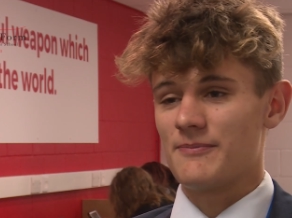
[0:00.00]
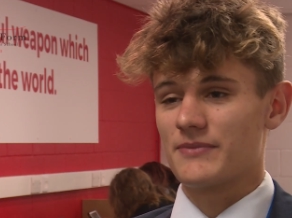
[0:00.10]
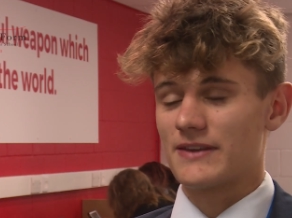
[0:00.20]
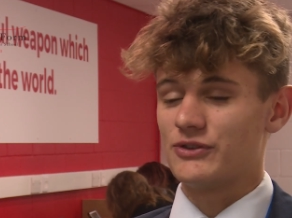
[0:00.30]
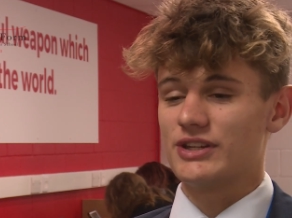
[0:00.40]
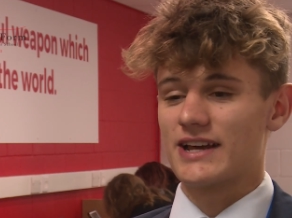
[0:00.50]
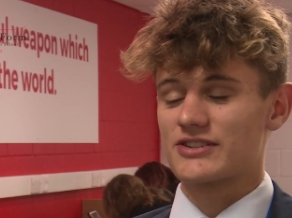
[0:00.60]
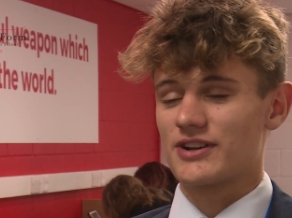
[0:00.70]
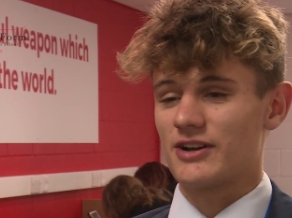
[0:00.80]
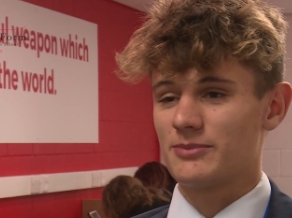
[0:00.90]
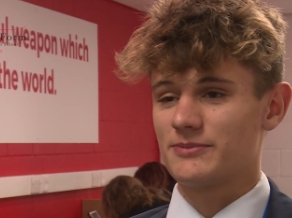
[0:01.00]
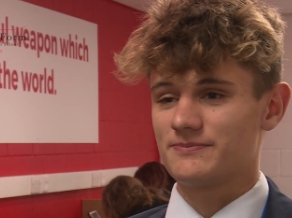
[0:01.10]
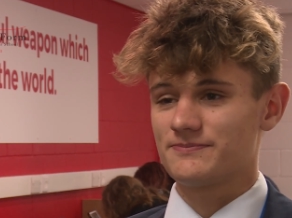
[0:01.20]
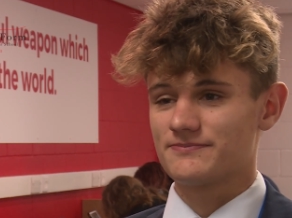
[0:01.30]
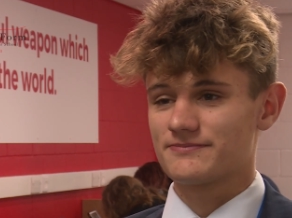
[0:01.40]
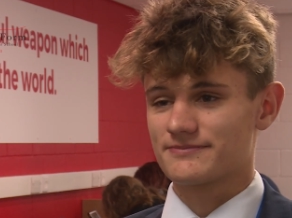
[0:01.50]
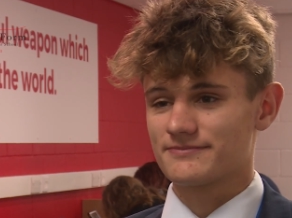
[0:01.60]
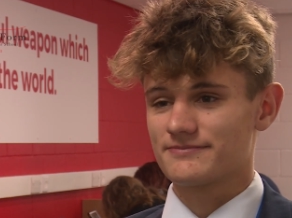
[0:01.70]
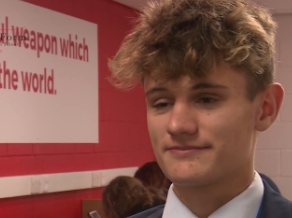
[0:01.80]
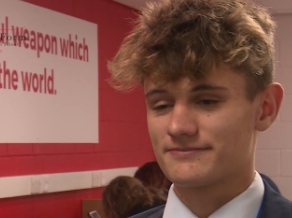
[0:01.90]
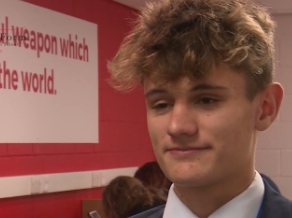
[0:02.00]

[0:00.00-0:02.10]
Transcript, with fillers: if you need extra help. The